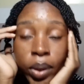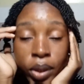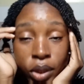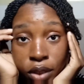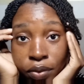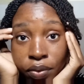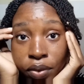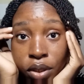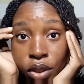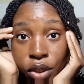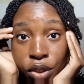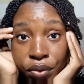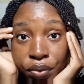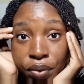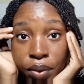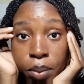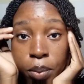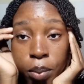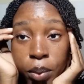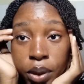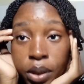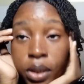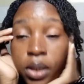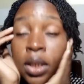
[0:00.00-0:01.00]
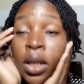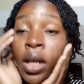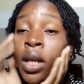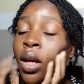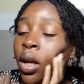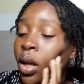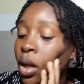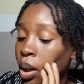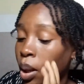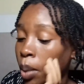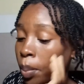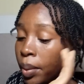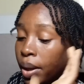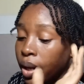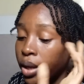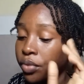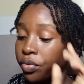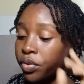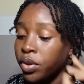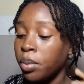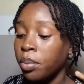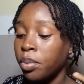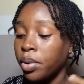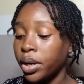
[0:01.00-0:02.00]
I just finished filming my
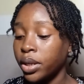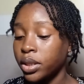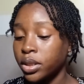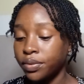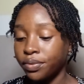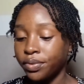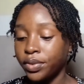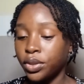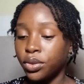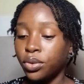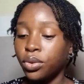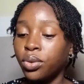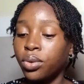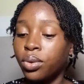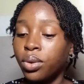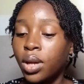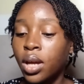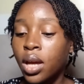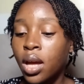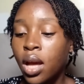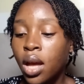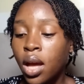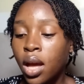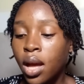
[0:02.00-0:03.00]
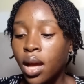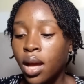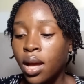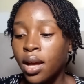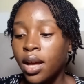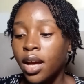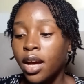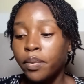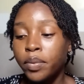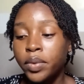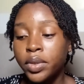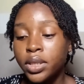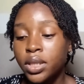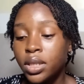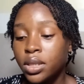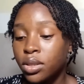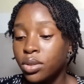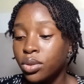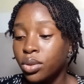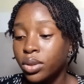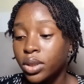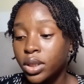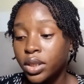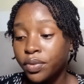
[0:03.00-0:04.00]
rebrand video. I've been sitting
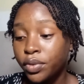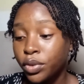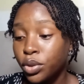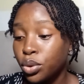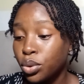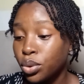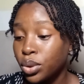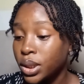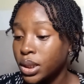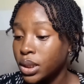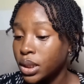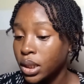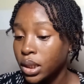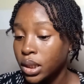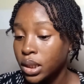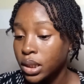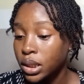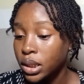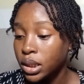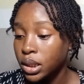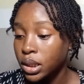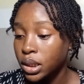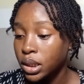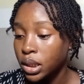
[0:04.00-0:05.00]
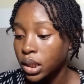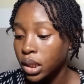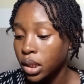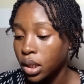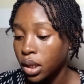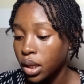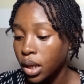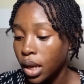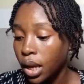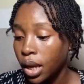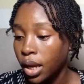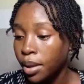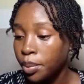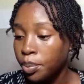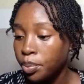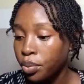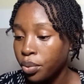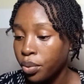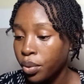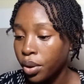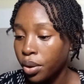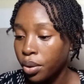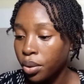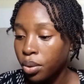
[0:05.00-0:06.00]
on this video since
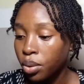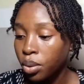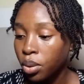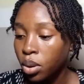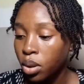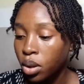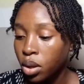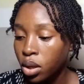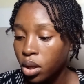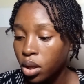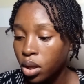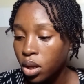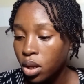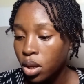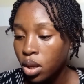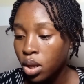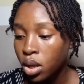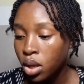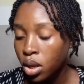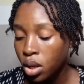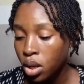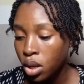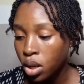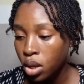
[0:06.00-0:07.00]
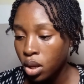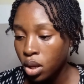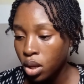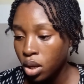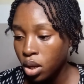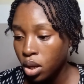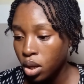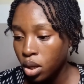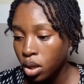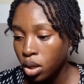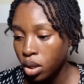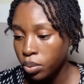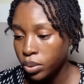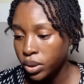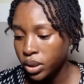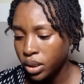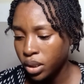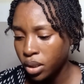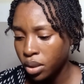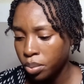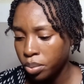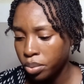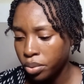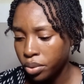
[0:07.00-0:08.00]
April. Was it
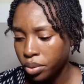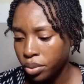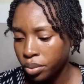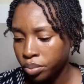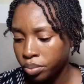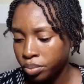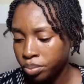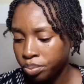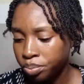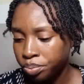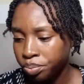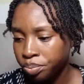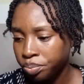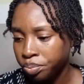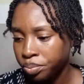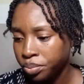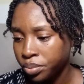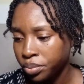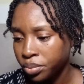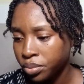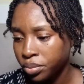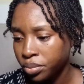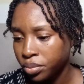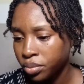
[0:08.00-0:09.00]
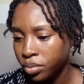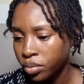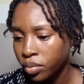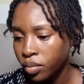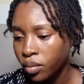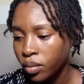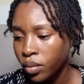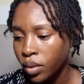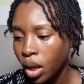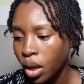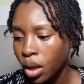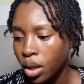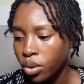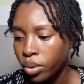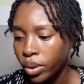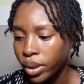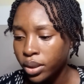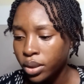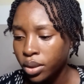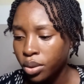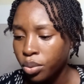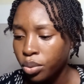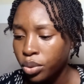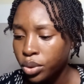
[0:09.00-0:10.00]
April? No, I
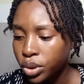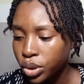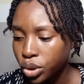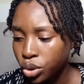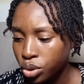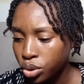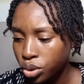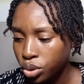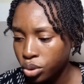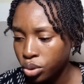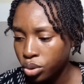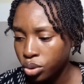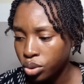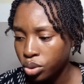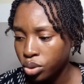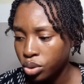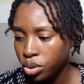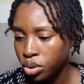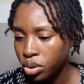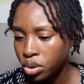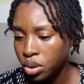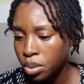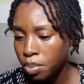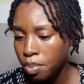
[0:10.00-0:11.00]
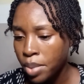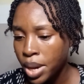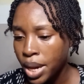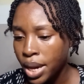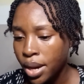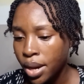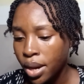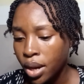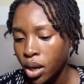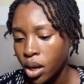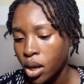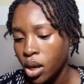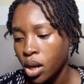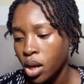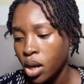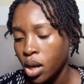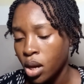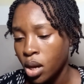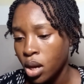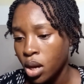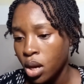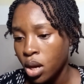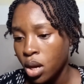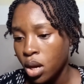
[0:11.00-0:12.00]
think it was May.
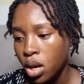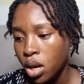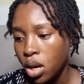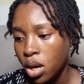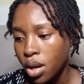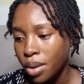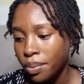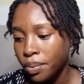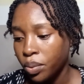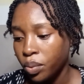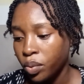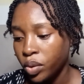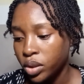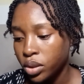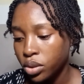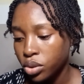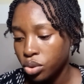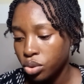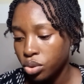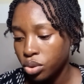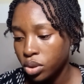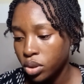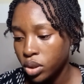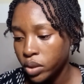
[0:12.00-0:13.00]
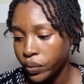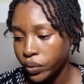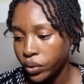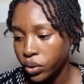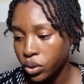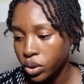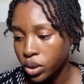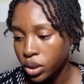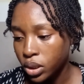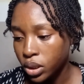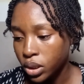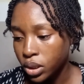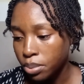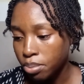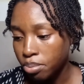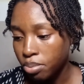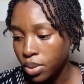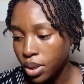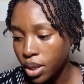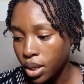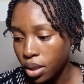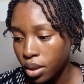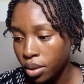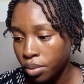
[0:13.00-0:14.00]
I wanted to do this video since
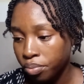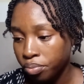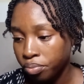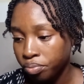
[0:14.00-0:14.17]
May.